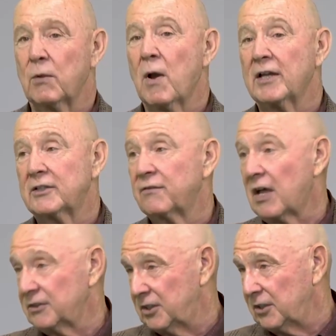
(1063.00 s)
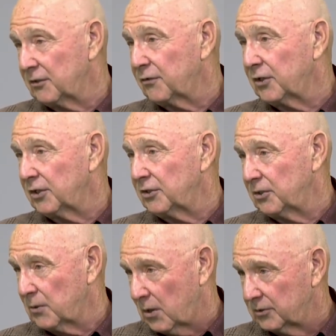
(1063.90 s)
they wanted to volunteer for you
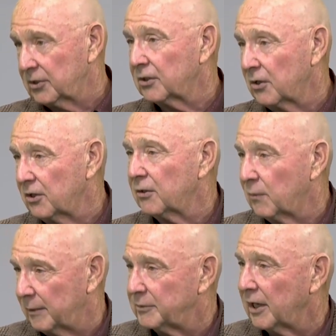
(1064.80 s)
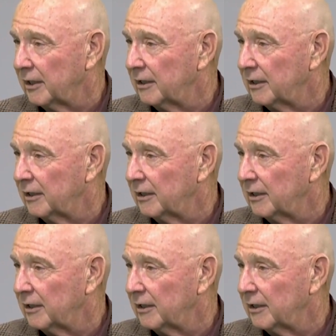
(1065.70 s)
too, also go to the website.